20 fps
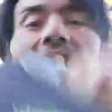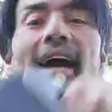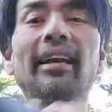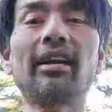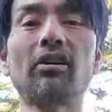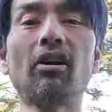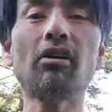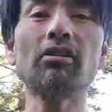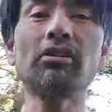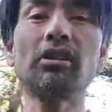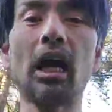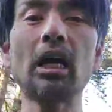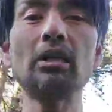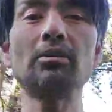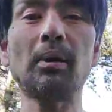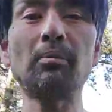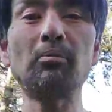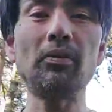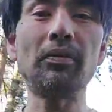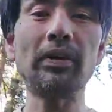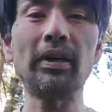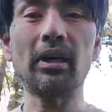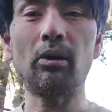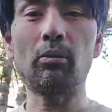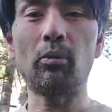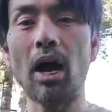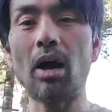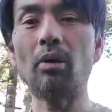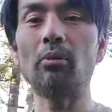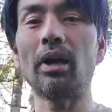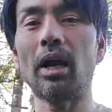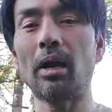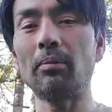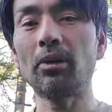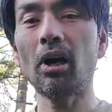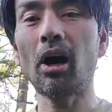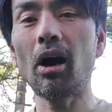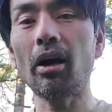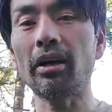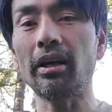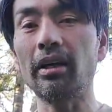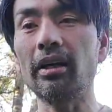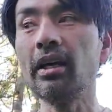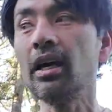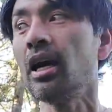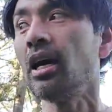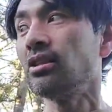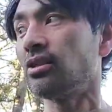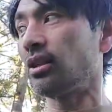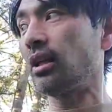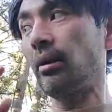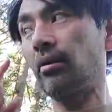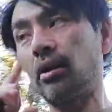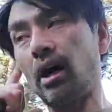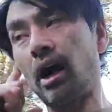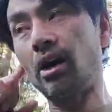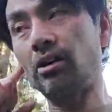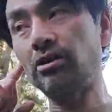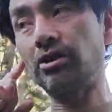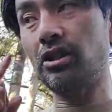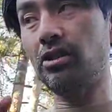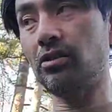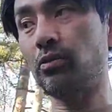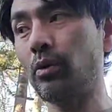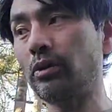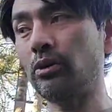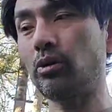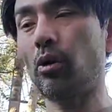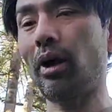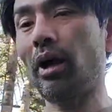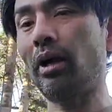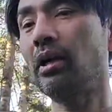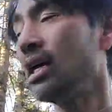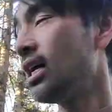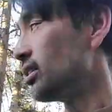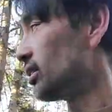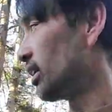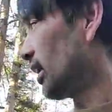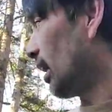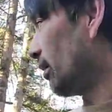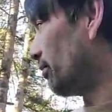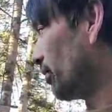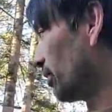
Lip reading: line at all times by moving it around when I'm talking, so that I'm conscious of what's going on. So